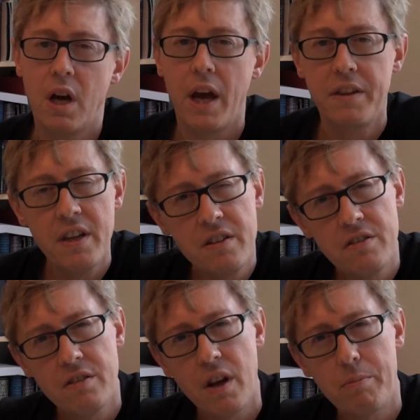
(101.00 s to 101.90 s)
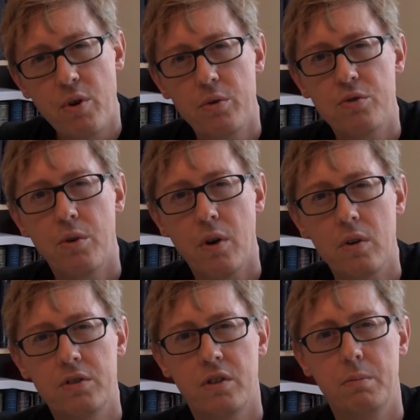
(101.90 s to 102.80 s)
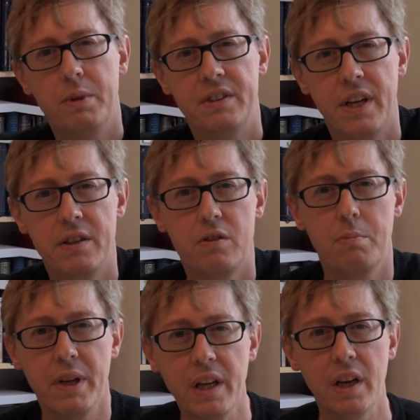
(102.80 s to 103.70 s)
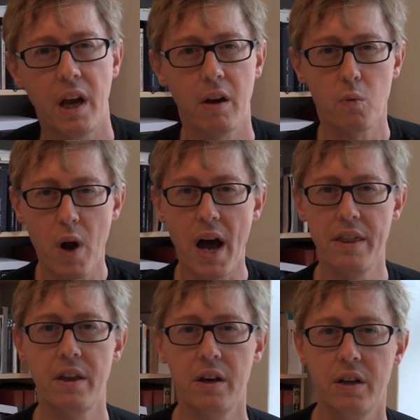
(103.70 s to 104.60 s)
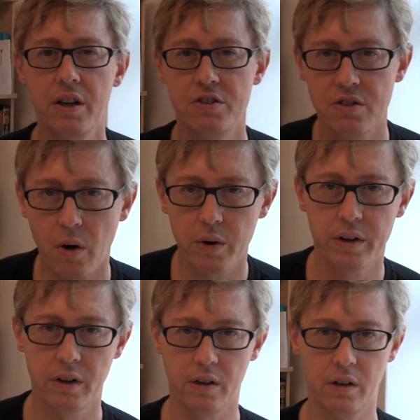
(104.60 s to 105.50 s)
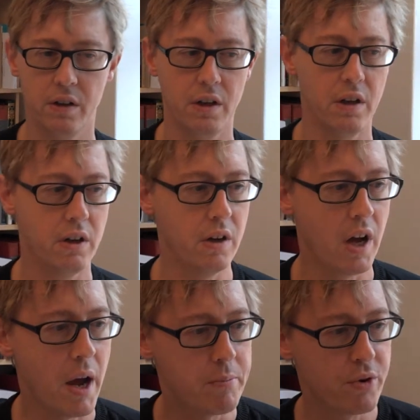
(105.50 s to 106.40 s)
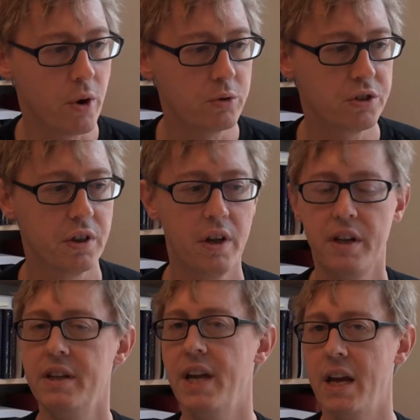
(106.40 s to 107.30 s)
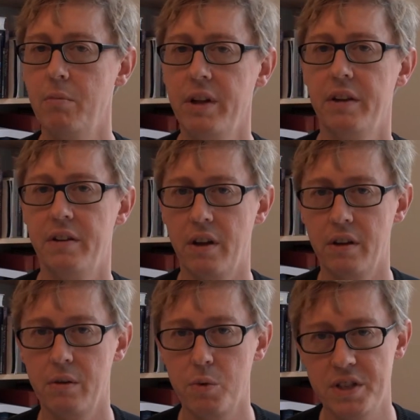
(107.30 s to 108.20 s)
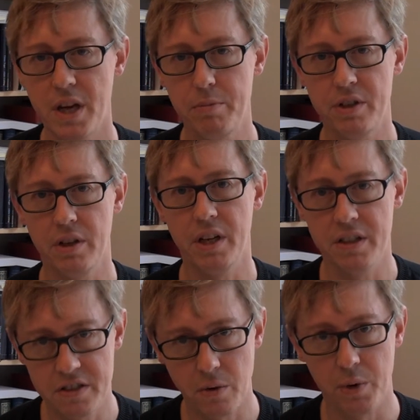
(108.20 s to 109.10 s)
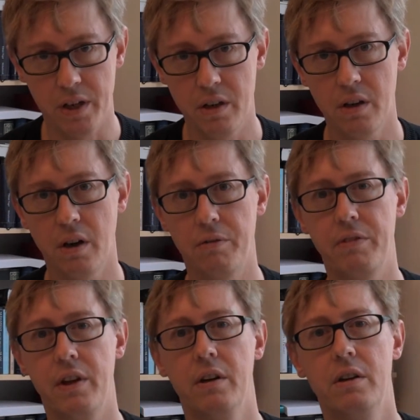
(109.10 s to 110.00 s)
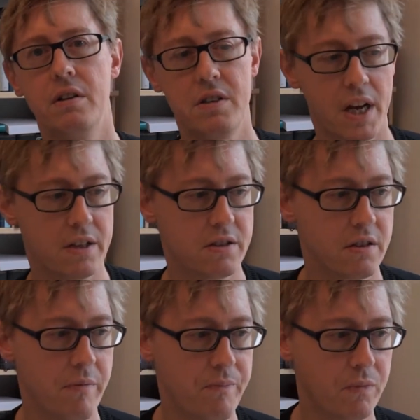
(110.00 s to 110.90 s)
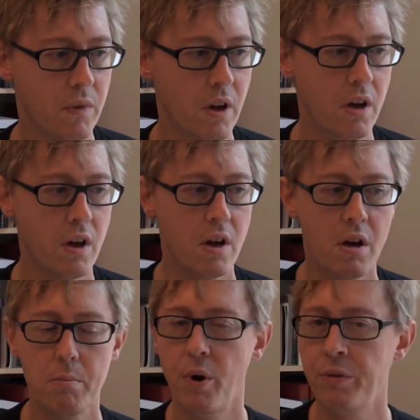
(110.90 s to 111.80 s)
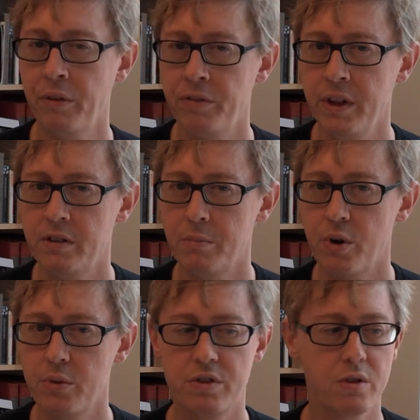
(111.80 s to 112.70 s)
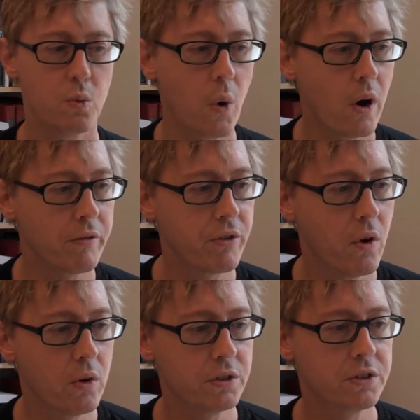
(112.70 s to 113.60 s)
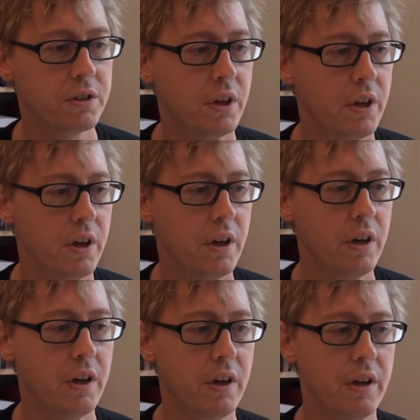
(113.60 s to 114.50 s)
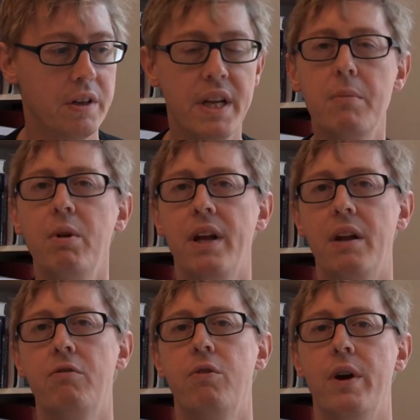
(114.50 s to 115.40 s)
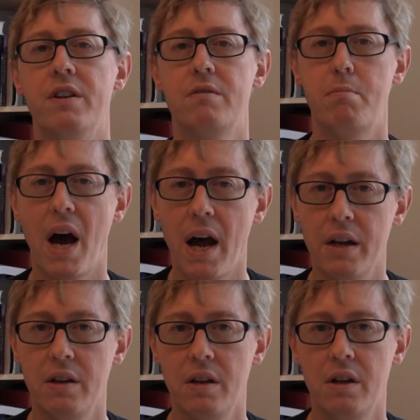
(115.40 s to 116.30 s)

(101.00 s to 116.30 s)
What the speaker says: And this approach could also be said to be a rather historical approach, namely the reception history of the text. Both of these approaches were, of course, deeply influenced by